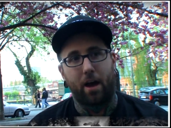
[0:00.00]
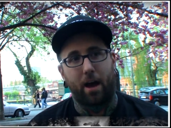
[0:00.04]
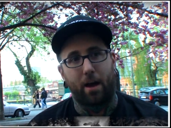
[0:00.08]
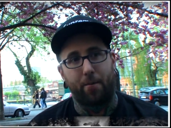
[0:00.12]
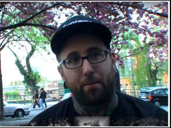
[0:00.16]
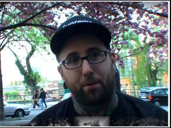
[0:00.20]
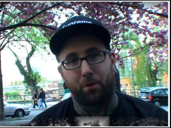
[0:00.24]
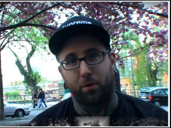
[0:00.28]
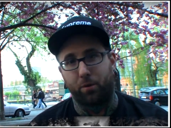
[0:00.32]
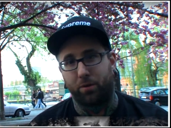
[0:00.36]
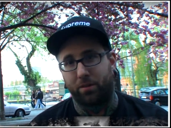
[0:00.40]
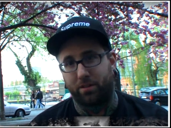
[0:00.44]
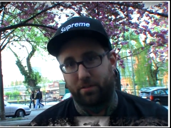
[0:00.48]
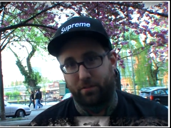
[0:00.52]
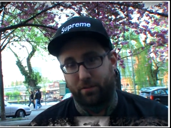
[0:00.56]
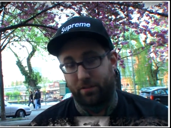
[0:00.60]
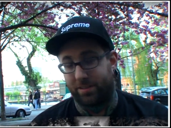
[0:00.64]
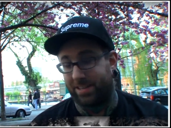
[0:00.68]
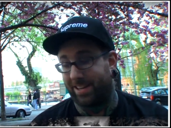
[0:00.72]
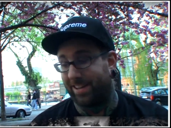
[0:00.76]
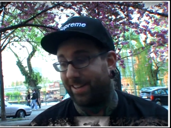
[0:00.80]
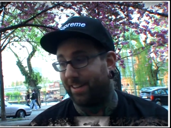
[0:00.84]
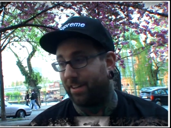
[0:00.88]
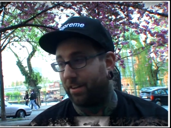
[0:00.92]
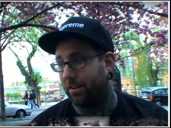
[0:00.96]
I've been doing this for
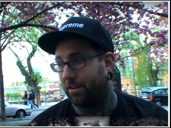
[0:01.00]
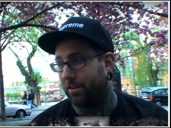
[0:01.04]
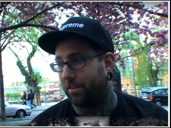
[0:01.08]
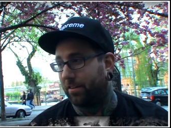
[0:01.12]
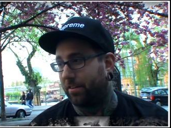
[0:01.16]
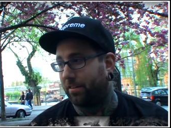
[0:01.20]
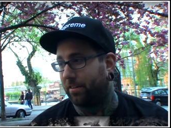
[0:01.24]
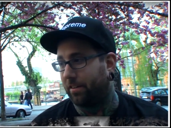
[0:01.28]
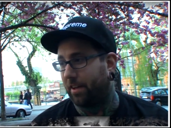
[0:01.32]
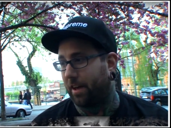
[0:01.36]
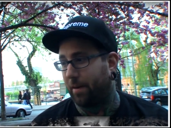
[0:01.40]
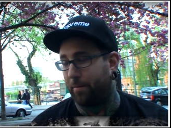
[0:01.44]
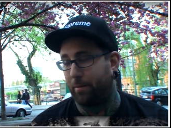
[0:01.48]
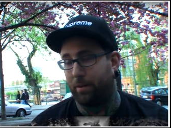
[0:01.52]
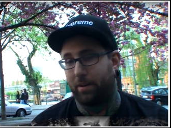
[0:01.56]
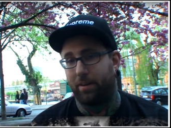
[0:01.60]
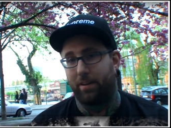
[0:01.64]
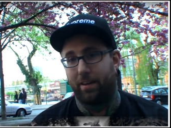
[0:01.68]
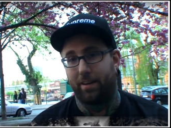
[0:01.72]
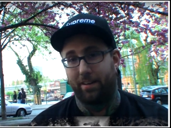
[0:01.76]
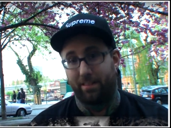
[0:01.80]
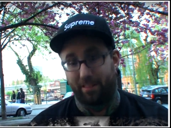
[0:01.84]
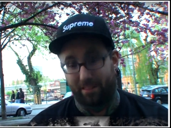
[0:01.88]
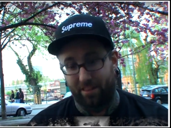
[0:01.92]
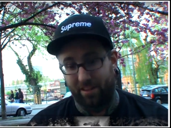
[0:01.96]
10 years. I've been
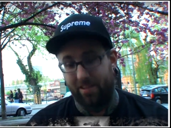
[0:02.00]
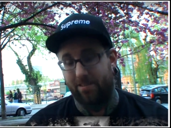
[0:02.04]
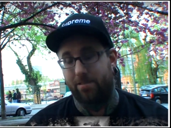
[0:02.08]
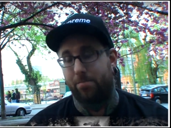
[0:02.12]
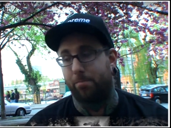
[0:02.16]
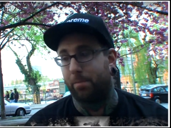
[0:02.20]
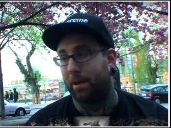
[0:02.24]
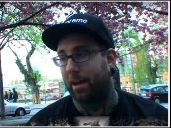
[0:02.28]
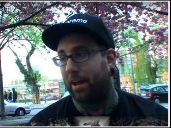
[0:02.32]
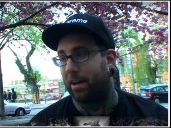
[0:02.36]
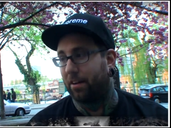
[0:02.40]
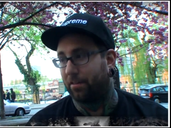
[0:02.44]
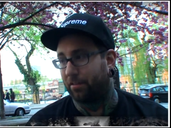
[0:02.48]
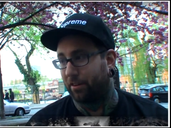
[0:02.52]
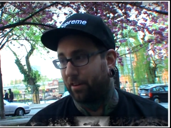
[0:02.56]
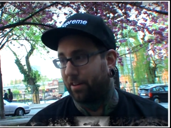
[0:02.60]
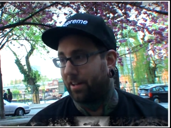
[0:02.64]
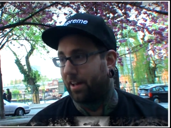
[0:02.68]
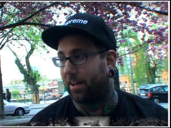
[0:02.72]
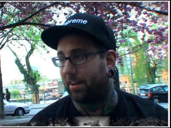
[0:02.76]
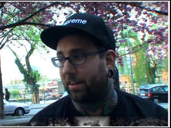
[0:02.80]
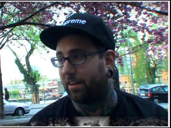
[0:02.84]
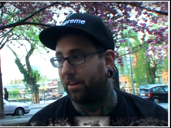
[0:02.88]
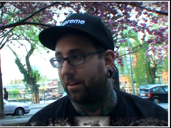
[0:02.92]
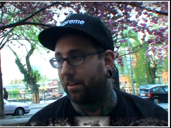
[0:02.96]
in this band for
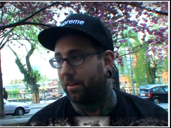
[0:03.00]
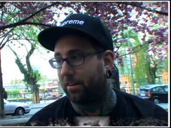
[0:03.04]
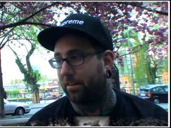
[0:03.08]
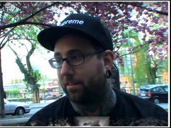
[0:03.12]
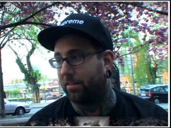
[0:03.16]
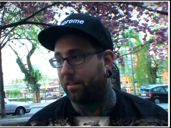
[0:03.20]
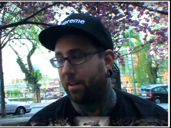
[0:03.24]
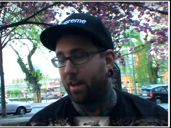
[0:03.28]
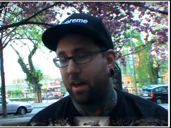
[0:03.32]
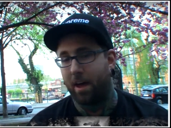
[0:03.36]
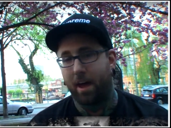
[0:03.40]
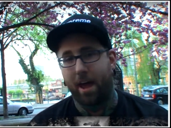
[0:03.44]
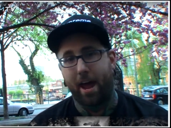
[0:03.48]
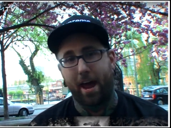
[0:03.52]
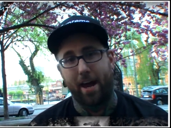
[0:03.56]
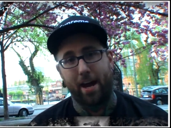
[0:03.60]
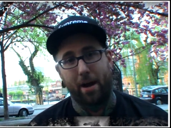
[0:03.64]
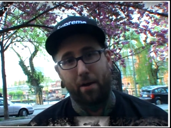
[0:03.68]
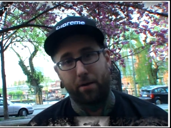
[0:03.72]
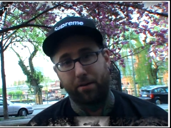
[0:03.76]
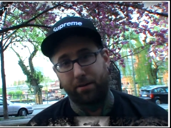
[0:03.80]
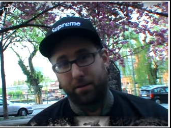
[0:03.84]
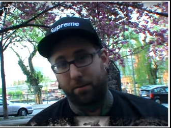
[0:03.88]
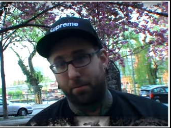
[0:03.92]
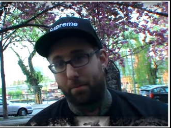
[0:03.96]
10 years. And
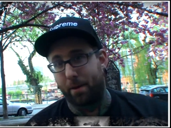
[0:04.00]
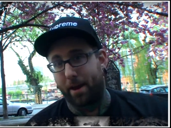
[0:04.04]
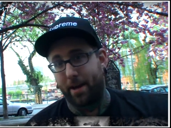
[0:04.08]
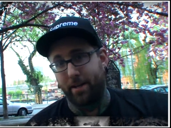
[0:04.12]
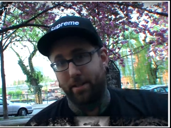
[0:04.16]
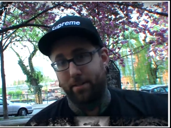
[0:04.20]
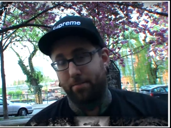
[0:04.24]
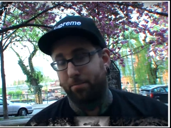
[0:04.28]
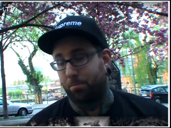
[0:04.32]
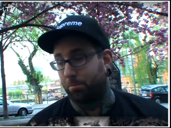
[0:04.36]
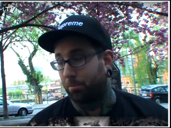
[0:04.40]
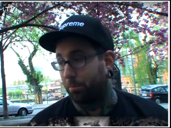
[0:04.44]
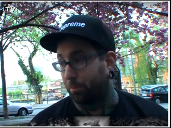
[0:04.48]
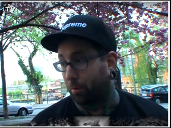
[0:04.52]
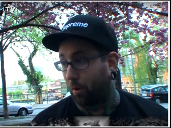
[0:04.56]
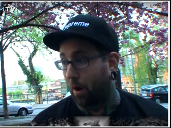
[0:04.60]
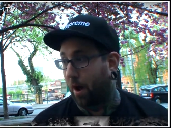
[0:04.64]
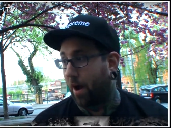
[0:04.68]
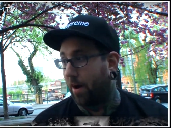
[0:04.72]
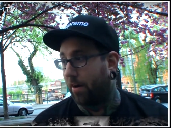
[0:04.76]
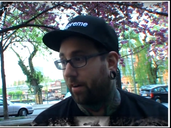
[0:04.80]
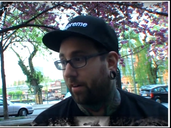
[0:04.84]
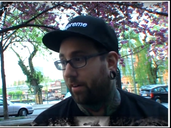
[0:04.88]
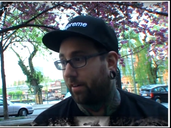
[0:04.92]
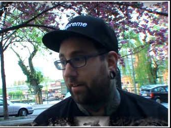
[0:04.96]
I was in bands
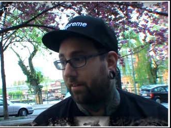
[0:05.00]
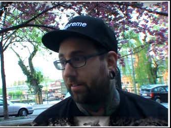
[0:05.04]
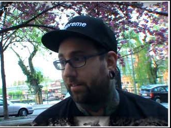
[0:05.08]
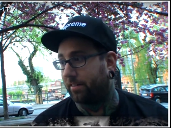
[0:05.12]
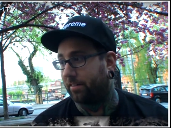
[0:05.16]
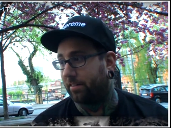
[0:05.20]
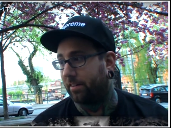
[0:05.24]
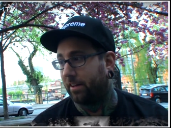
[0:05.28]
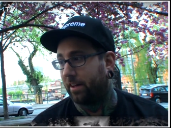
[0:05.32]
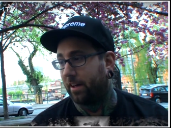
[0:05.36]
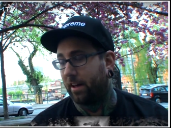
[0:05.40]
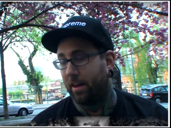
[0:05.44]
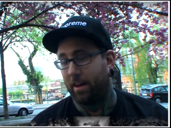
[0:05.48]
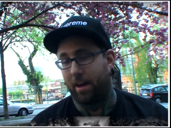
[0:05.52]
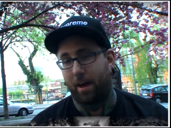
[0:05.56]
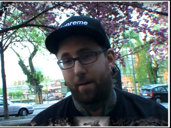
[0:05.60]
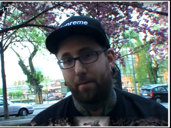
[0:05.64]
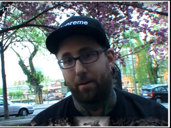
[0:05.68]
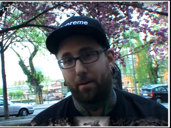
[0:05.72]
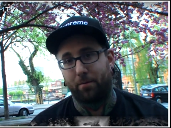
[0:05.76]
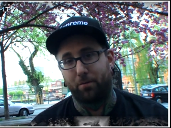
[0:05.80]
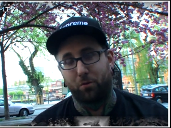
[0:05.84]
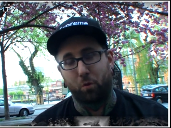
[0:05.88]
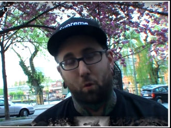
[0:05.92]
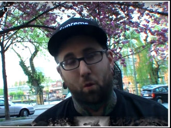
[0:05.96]
prior to this. I
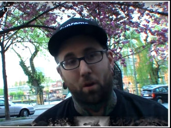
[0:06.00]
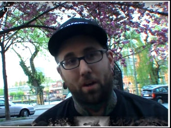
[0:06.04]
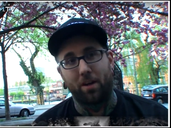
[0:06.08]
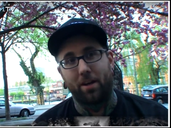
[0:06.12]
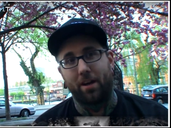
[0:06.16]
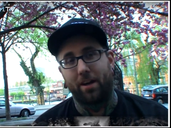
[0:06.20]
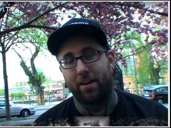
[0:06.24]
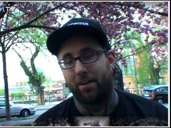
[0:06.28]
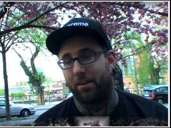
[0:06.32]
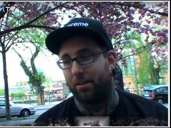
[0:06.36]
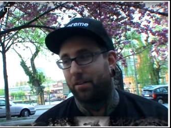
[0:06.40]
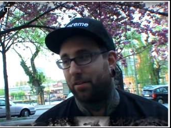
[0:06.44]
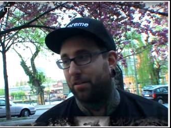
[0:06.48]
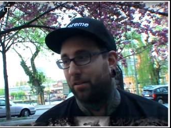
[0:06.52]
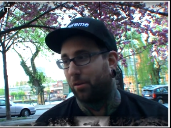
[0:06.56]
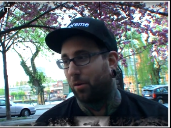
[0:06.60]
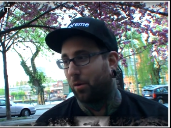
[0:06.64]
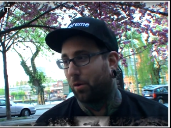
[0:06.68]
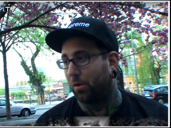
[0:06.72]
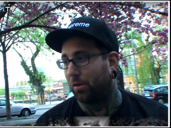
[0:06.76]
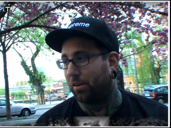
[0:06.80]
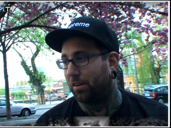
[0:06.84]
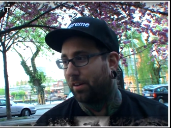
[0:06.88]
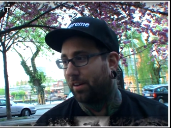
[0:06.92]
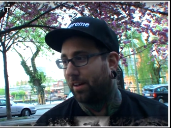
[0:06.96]
mean, I'm 29 years
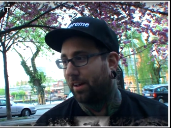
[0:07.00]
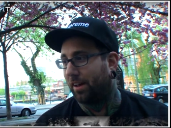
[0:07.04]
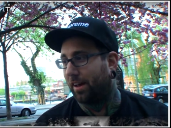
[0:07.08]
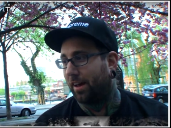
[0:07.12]
old.